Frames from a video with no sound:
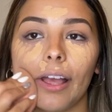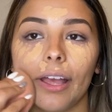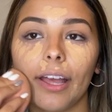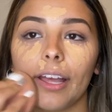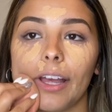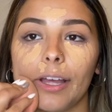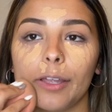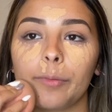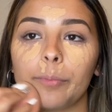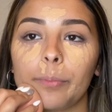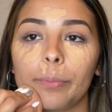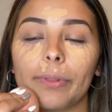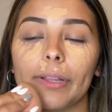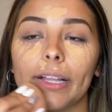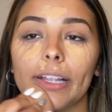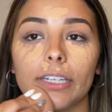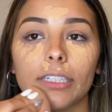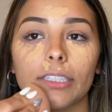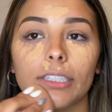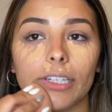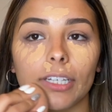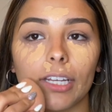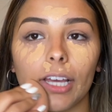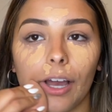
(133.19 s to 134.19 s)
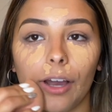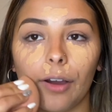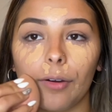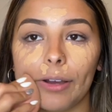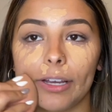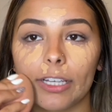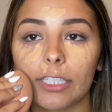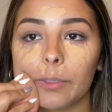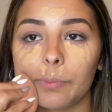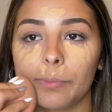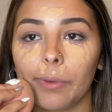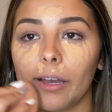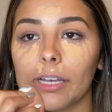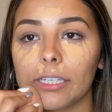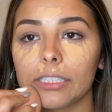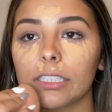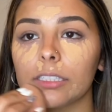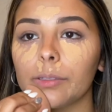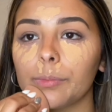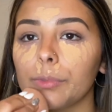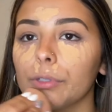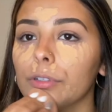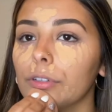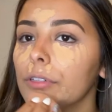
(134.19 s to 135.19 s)
and blended out as
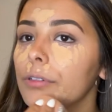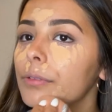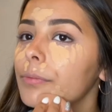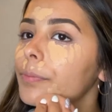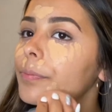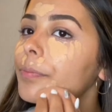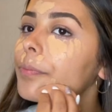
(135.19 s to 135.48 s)
possible.